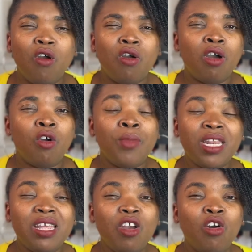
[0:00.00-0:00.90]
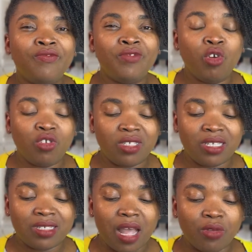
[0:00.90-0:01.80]
or many of those
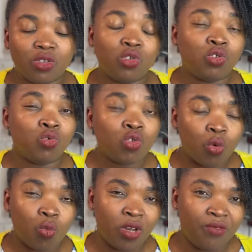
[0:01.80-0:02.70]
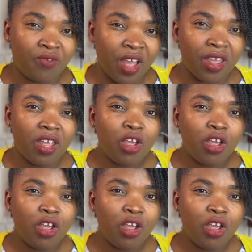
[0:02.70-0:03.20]
discounts do not qualify.